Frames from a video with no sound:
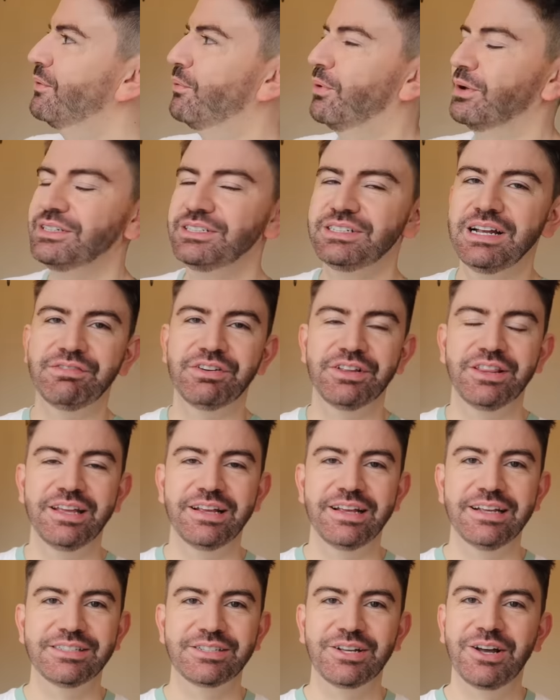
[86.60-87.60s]
once
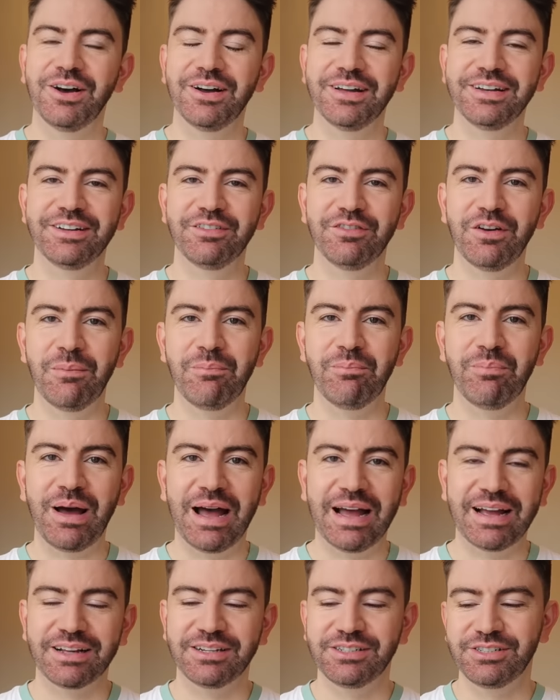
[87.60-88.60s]
everything is kind of
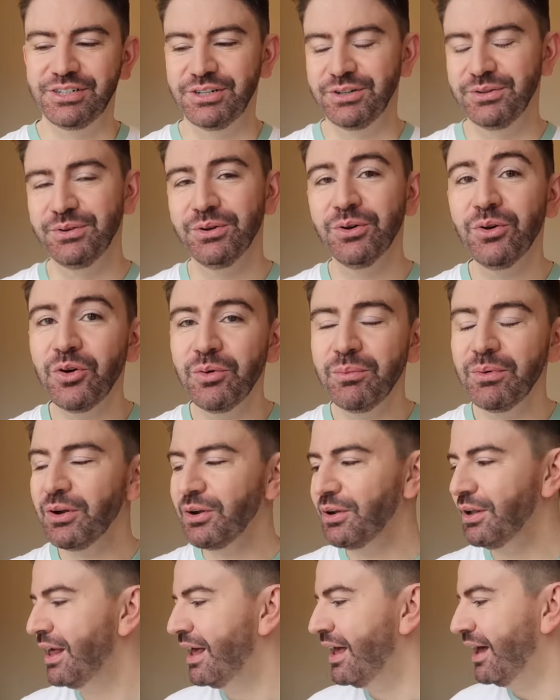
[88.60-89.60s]
back to
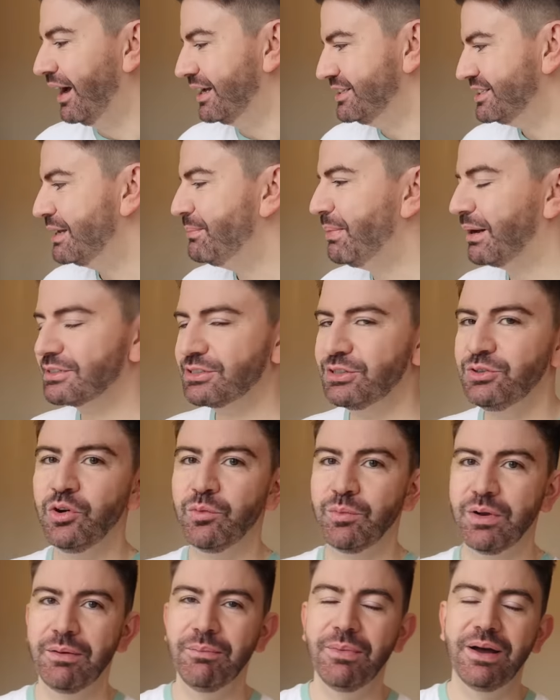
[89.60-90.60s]
normal. I say back to
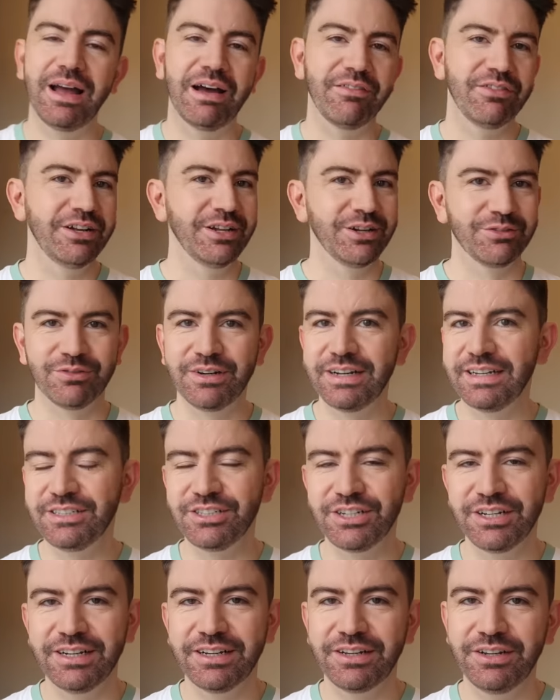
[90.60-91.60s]
normal, I might have a little
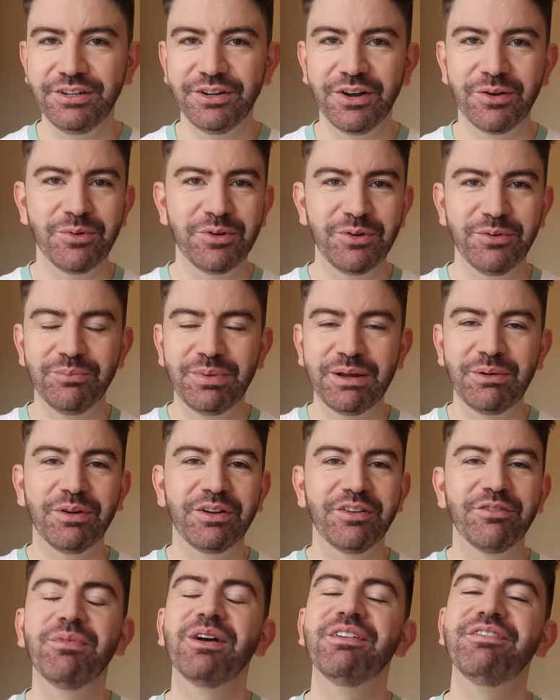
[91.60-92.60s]
rejig. You know, it wouldn't be
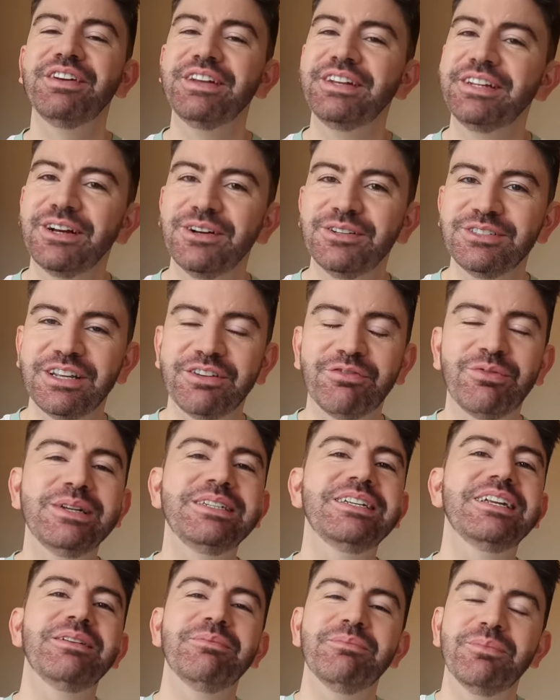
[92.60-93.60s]
one of my videos if we
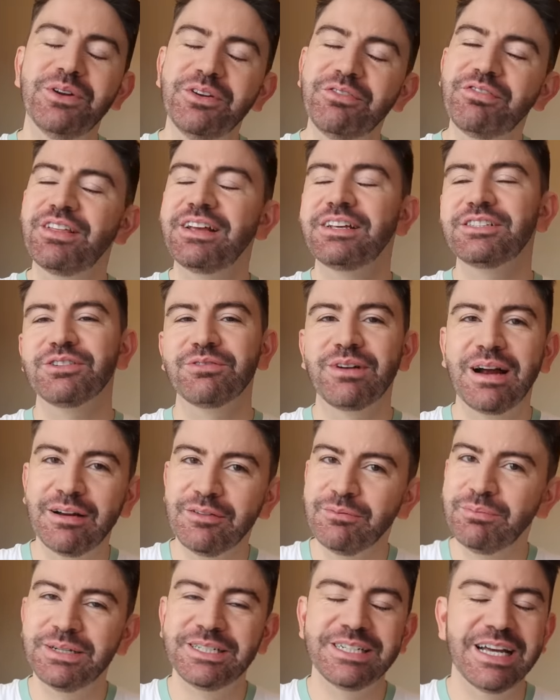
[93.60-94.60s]
didn't move things
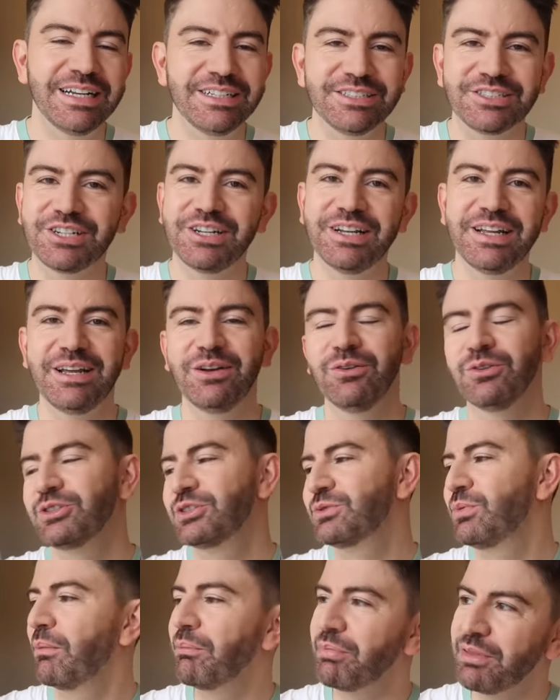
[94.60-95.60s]
around potentially, or
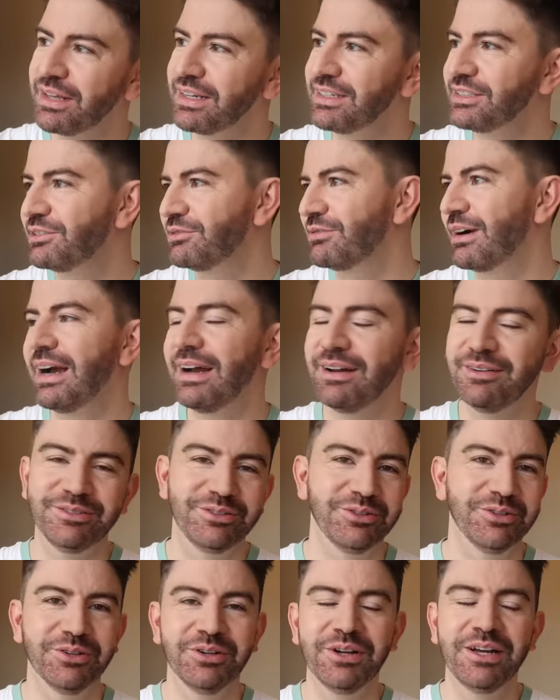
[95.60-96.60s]
swap things
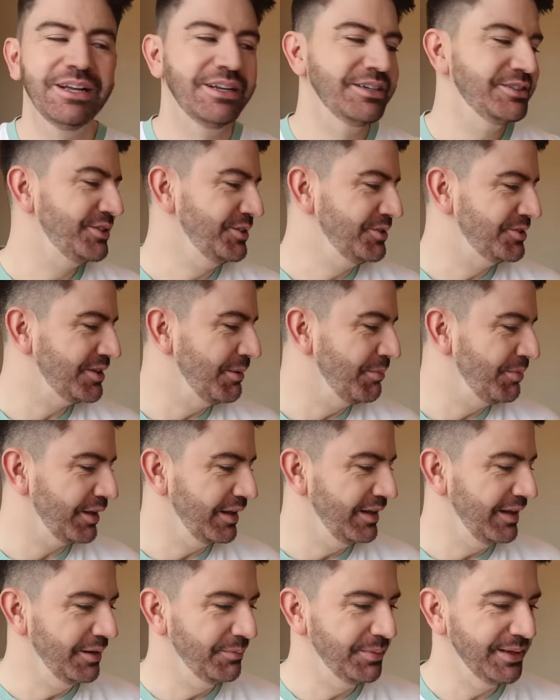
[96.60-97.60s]
around, or do something
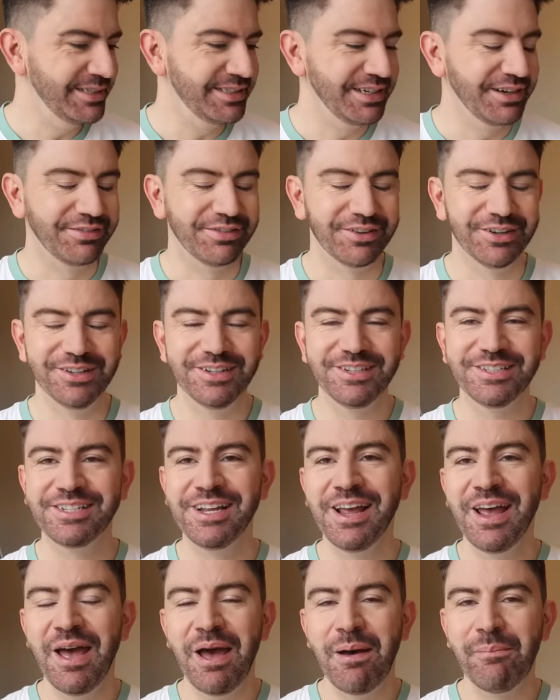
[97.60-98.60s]
a little bit different.
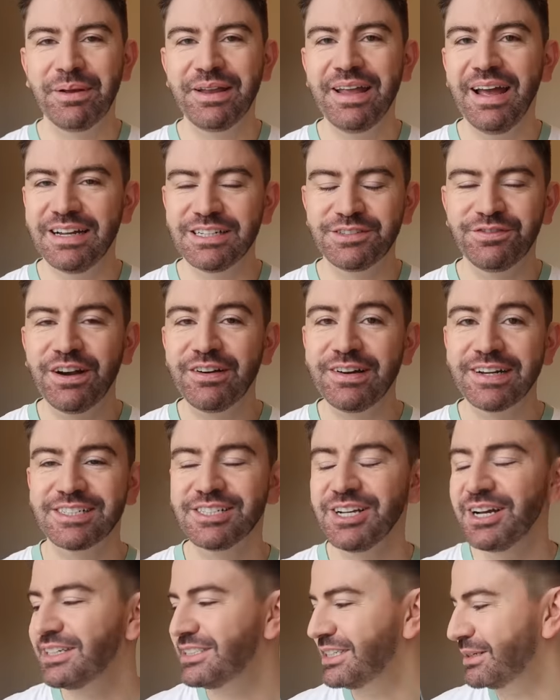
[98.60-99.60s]
But yeah, it's very
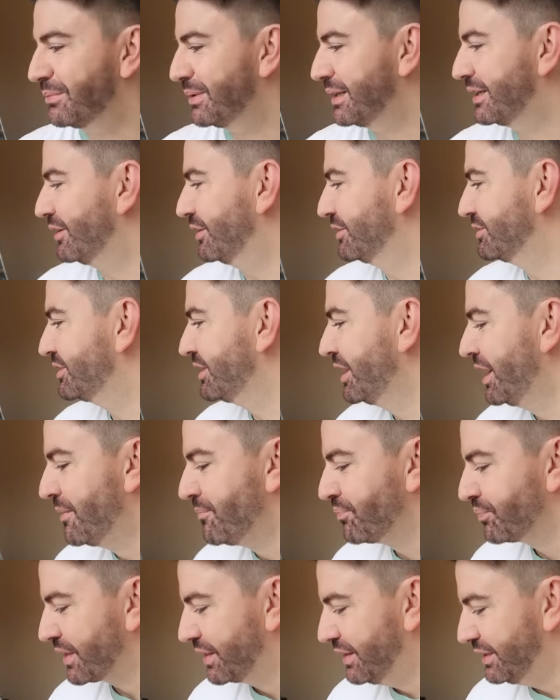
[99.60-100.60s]
exciting because
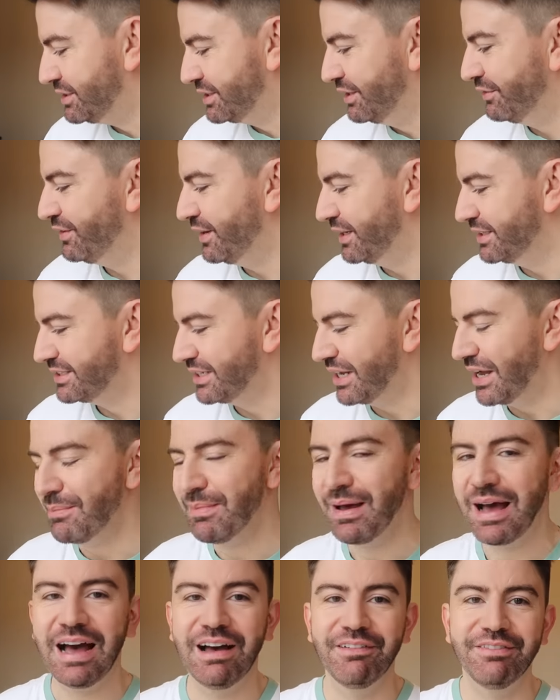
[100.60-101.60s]
this is the first
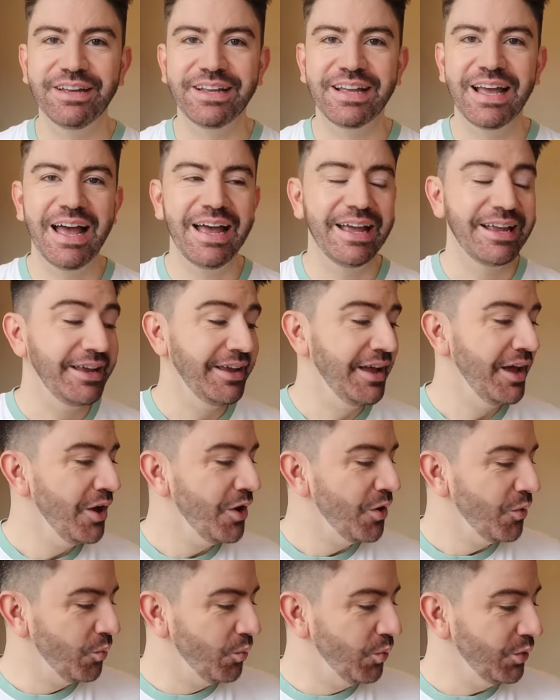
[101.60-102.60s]
time having a
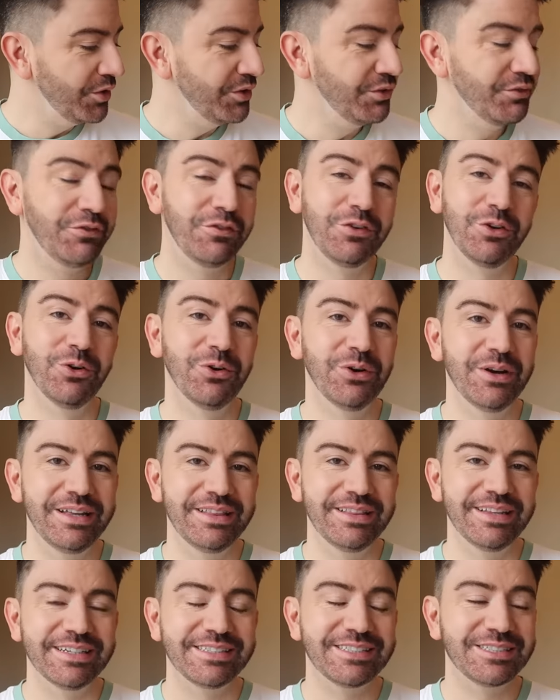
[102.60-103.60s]
wooden floor
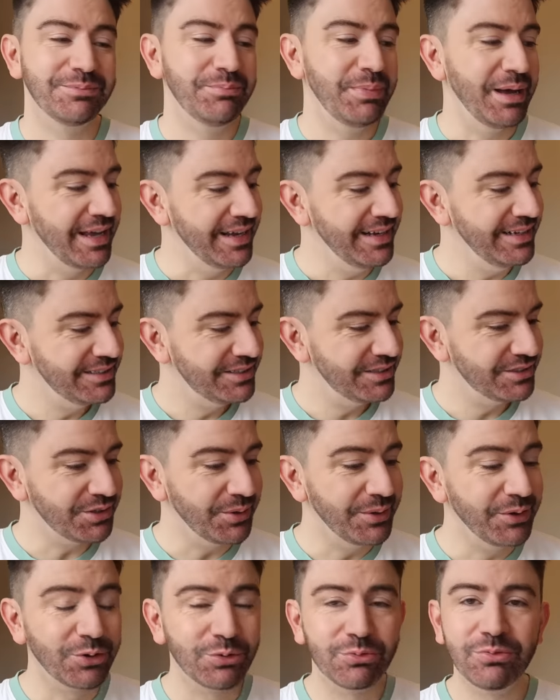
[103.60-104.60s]
in this space.
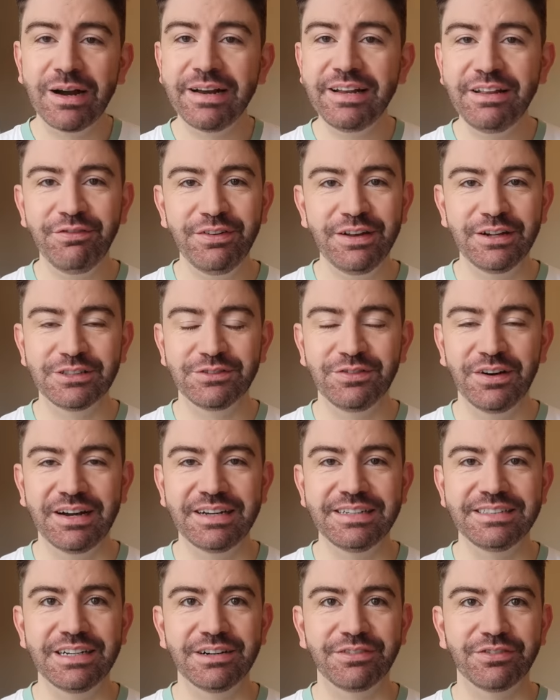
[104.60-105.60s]
So it already feels very
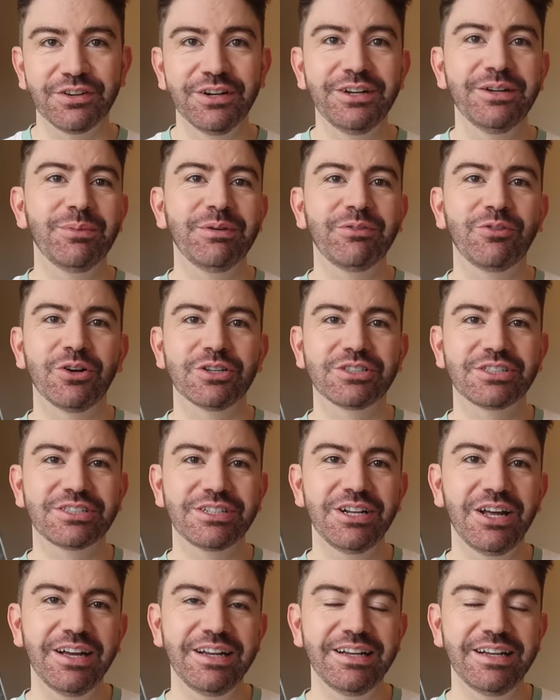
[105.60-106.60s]
different. We've got a
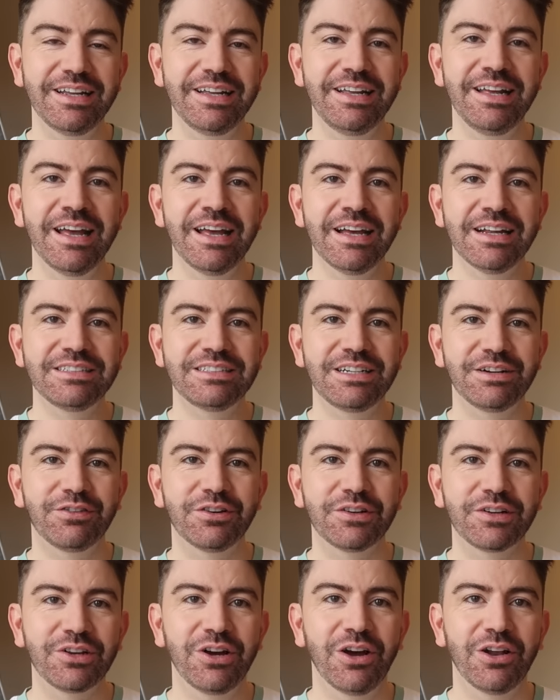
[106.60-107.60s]
slightly
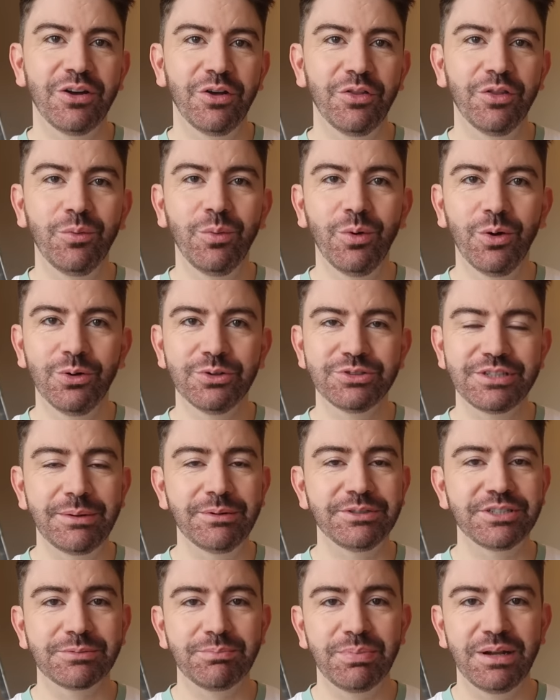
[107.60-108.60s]
different color on the walls. They
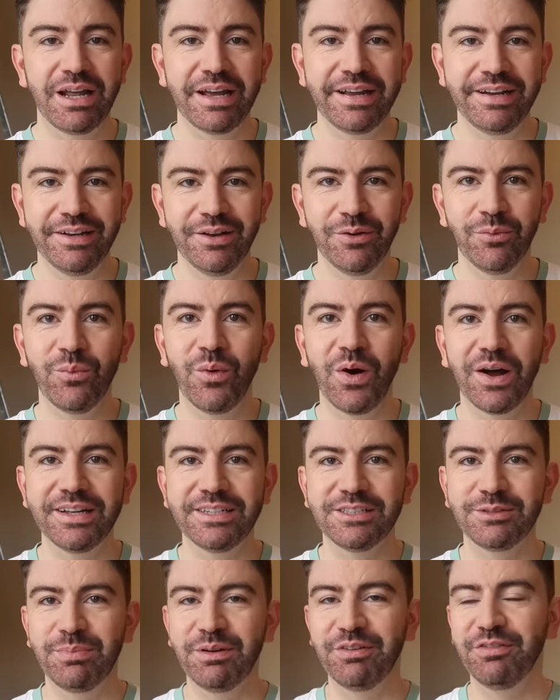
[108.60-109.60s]
were just plain
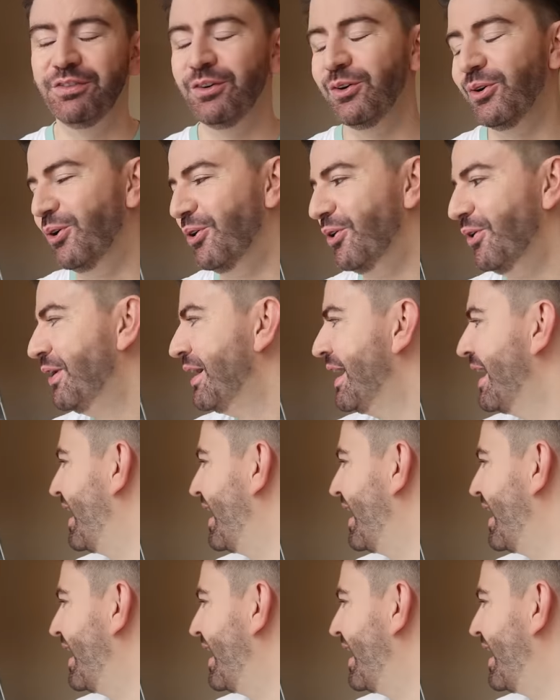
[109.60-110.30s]
white before.